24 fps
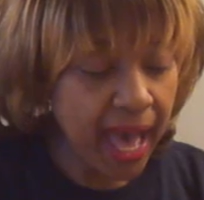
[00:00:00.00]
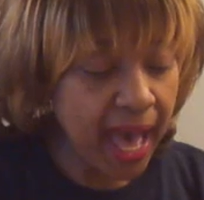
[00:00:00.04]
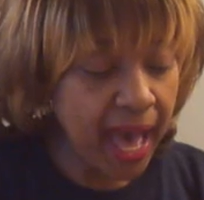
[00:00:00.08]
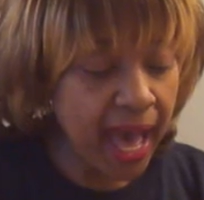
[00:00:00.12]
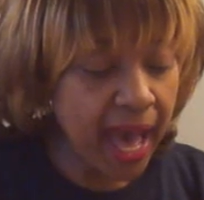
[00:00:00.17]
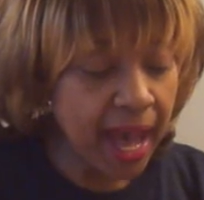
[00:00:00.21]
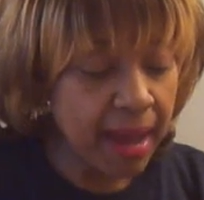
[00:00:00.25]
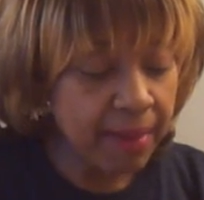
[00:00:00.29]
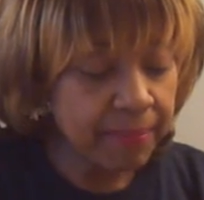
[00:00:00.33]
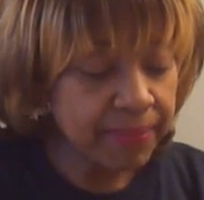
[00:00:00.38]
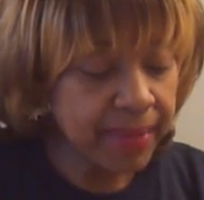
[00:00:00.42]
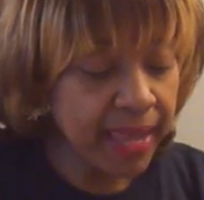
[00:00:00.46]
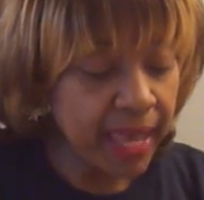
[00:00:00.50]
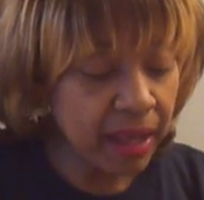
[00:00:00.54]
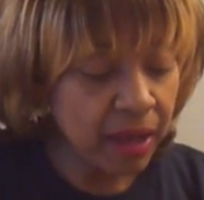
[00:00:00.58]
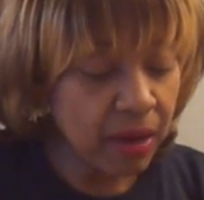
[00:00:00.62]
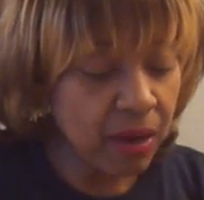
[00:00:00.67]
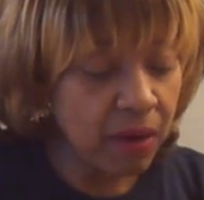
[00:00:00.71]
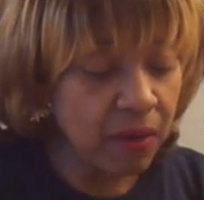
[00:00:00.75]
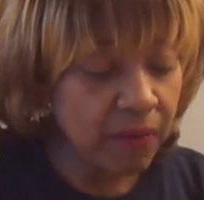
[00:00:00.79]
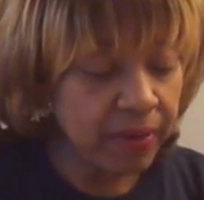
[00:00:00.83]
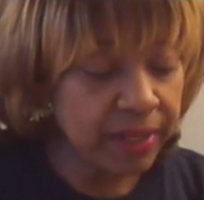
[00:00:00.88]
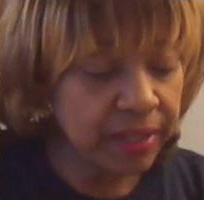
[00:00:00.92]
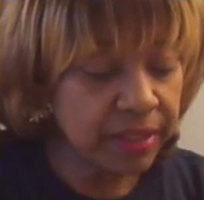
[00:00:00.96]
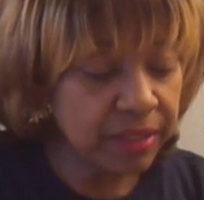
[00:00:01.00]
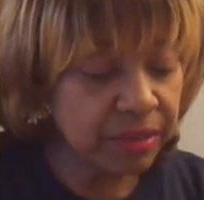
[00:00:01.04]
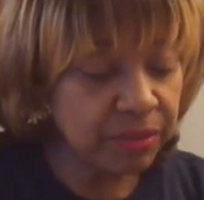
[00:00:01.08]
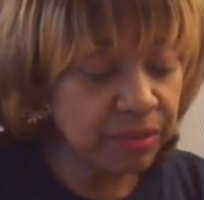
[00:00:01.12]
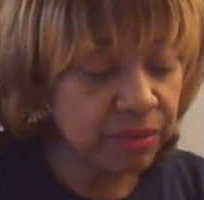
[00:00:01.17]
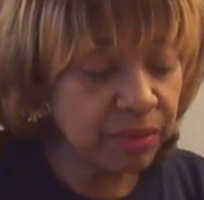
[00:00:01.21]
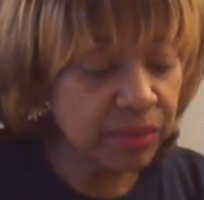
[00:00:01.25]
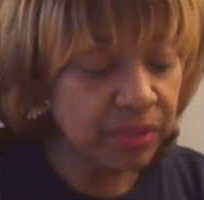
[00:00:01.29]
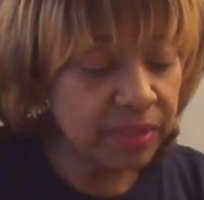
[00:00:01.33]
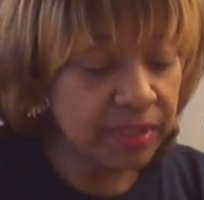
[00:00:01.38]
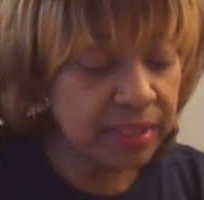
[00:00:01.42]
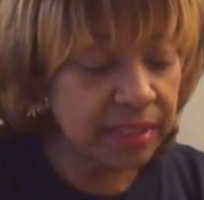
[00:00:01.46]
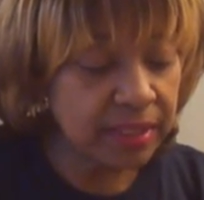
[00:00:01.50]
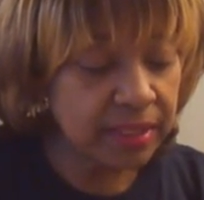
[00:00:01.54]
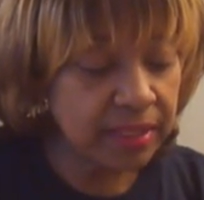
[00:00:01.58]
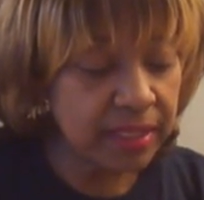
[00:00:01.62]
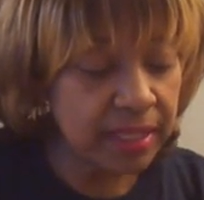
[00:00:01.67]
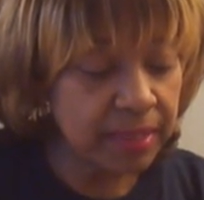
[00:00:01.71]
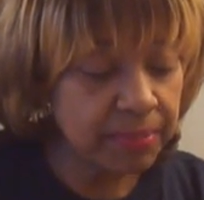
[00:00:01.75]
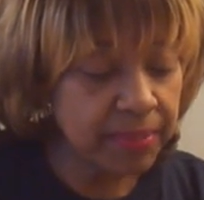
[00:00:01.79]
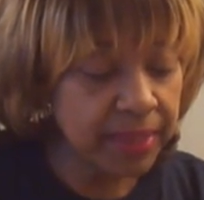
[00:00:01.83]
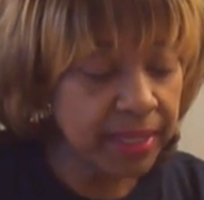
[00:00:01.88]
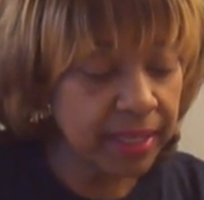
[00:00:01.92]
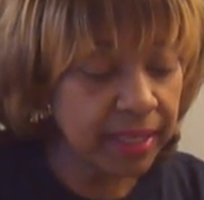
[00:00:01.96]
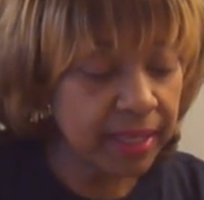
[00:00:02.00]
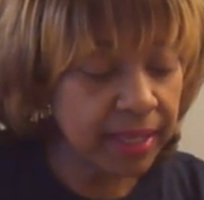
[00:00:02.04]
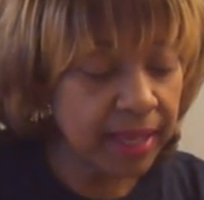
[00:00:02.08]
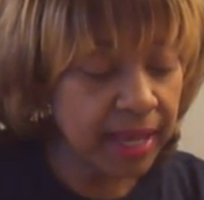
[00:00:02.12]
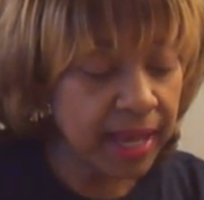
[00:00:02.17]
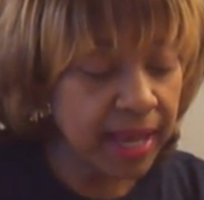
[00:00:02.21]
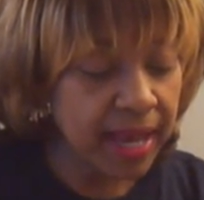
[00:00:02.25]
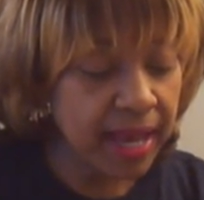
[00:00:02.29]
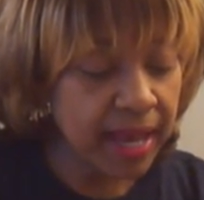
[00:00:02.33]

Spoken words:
I'm not going through systemic